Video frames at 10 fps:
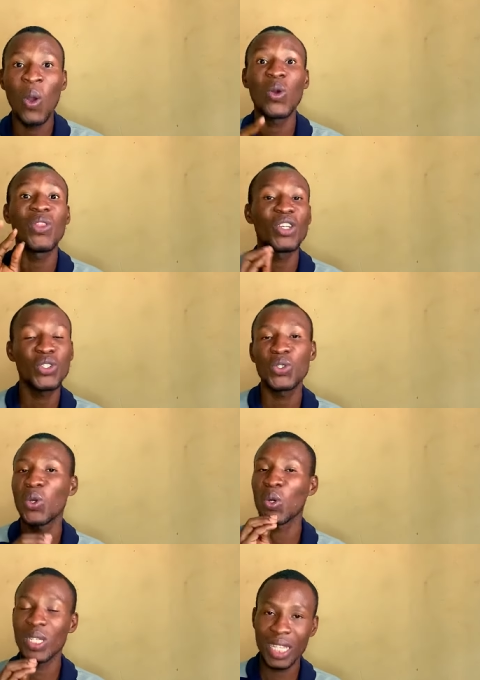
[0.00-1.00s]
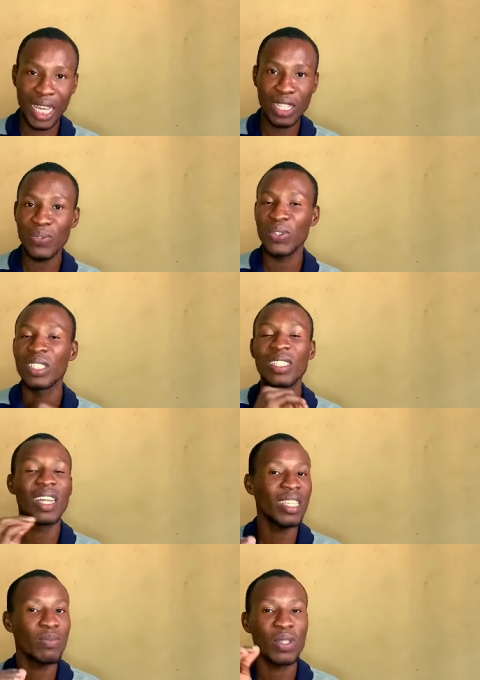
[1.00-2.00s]
or that should contest for the
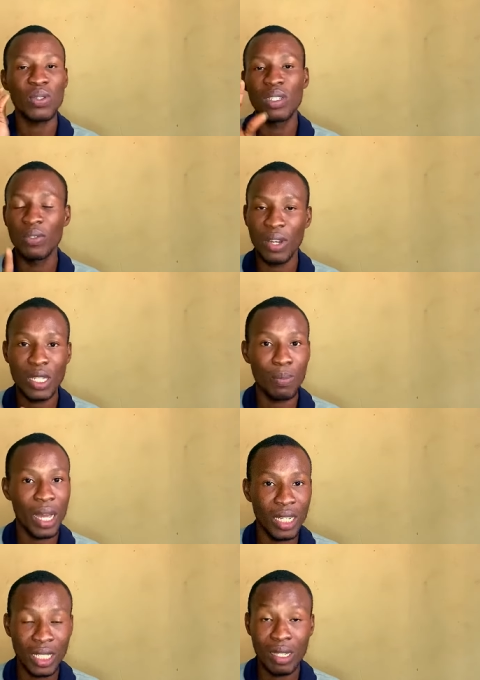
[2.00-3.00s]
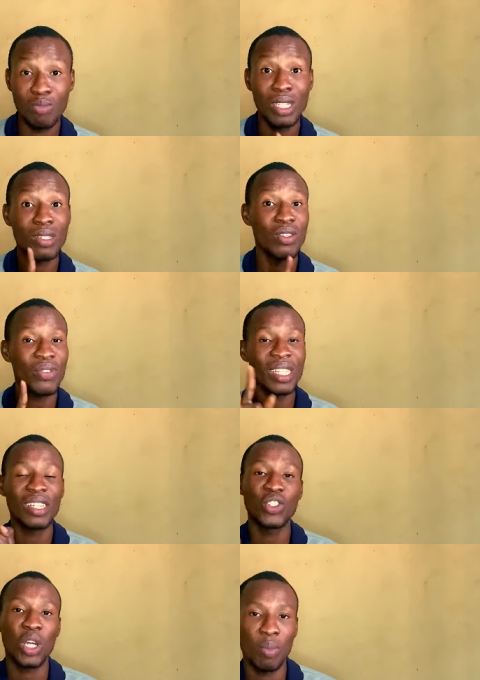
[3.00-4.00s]
next Miss Universe pageant, Miss Universe
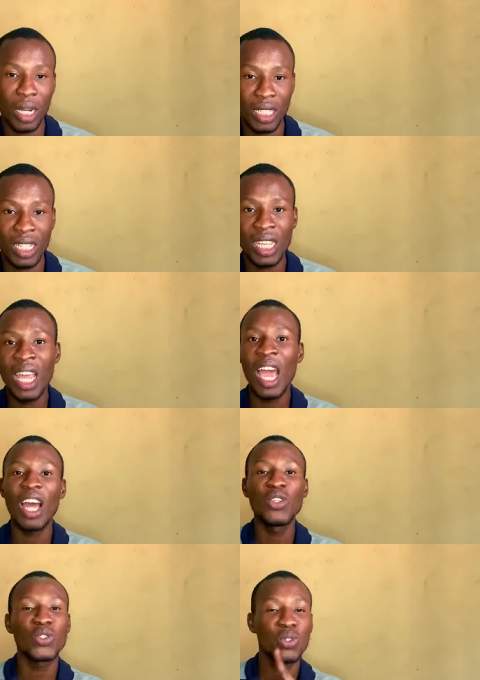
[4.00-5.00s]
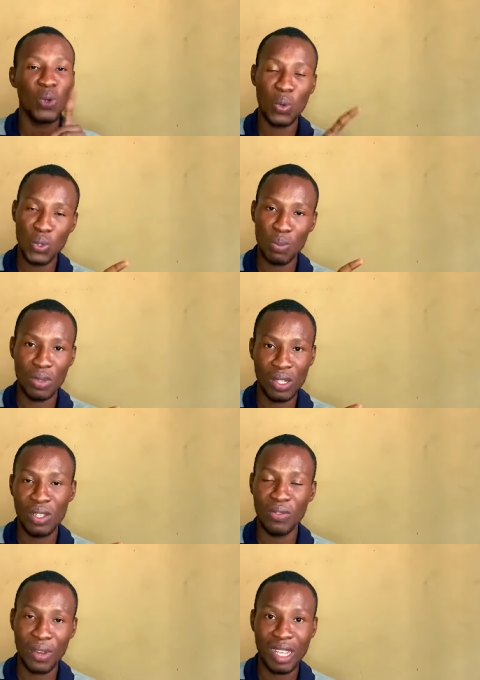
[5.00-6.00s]
Nigeria pageant, and should go to Miss
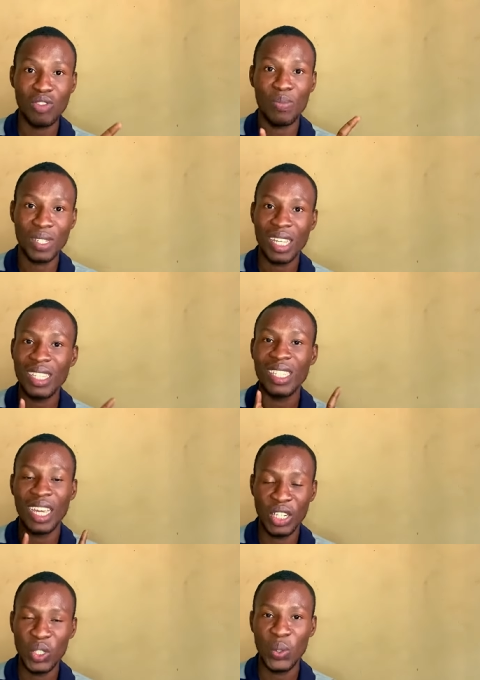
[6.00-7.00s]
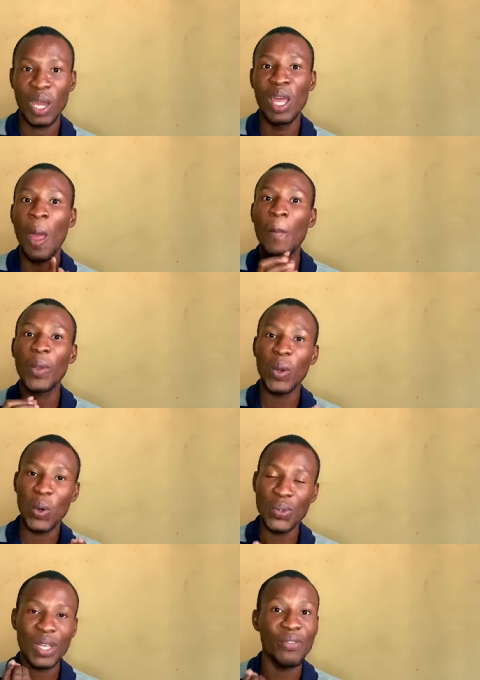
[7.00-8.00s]
Universe representing Nigeria
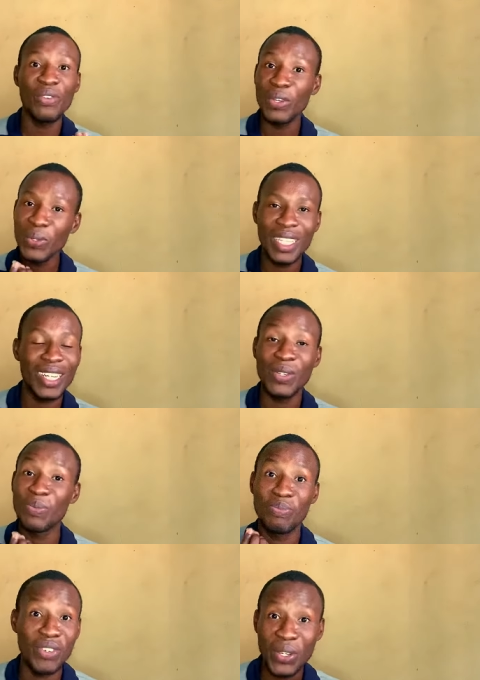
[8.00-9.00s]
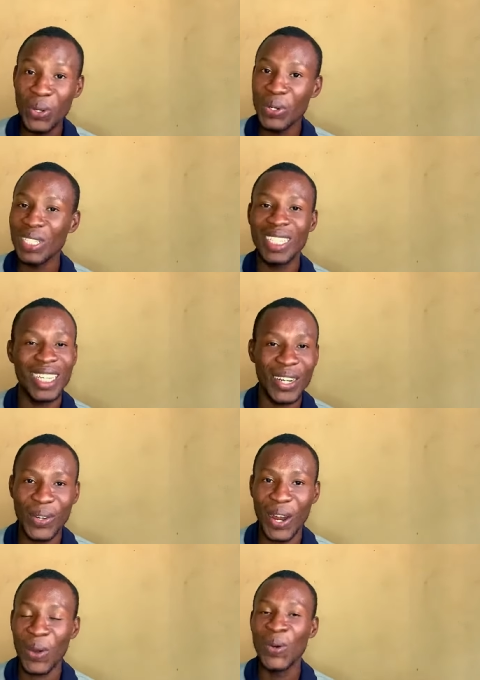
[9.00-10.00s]
because I feel they could bring us the
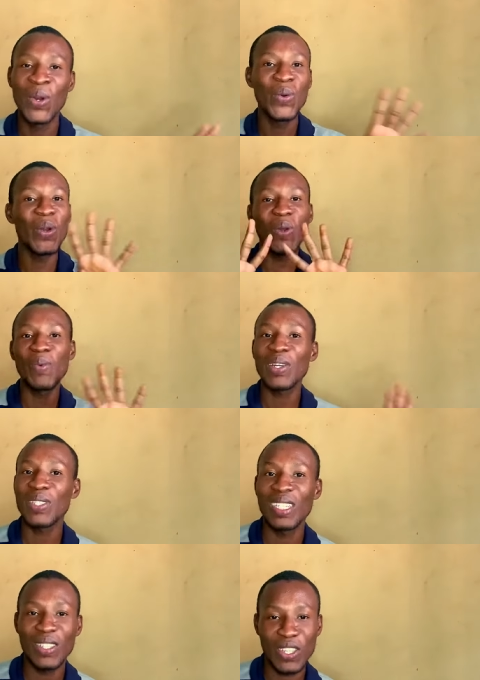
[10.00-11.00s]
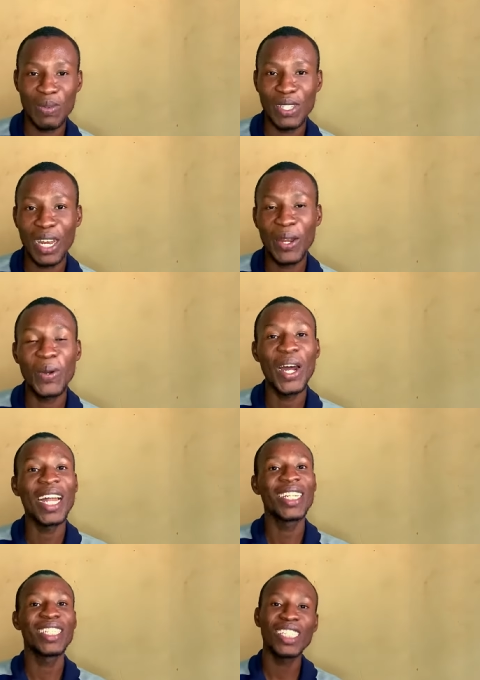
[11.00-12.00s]
crown. Welcome back to this YouTube channel,
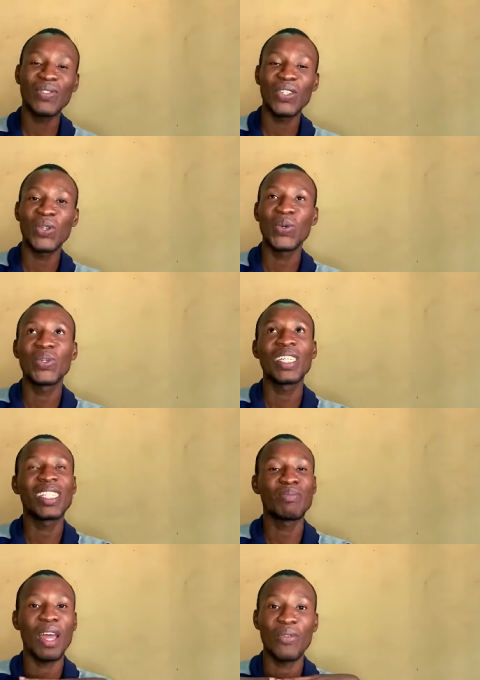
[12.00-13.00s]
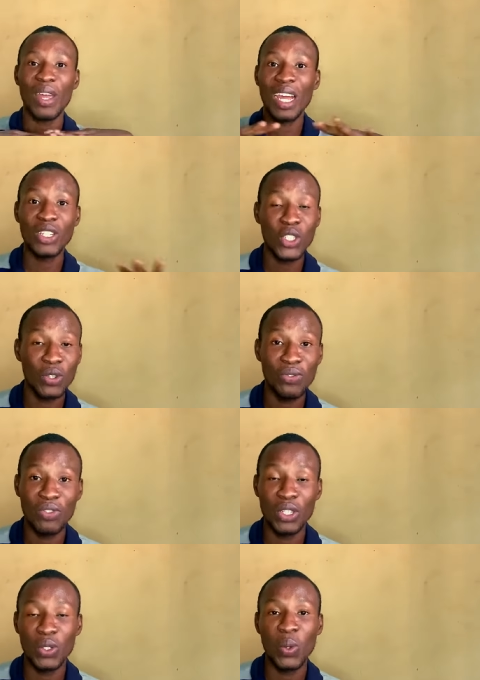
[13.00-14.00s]
and this video, it's my reaction
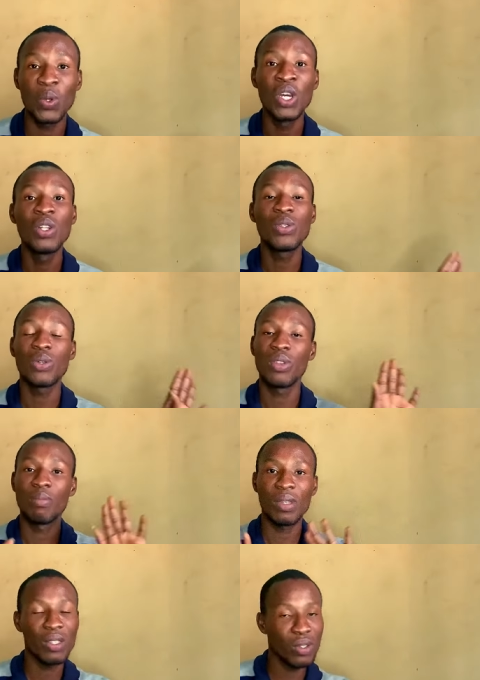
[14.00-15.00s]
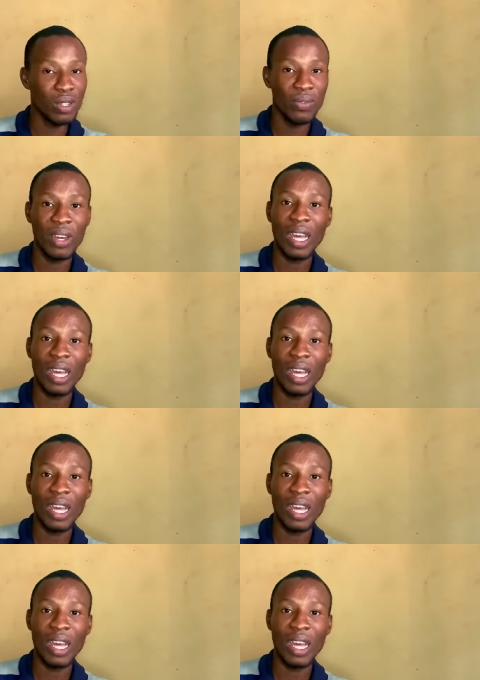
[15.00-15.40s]
video to the Miss Universe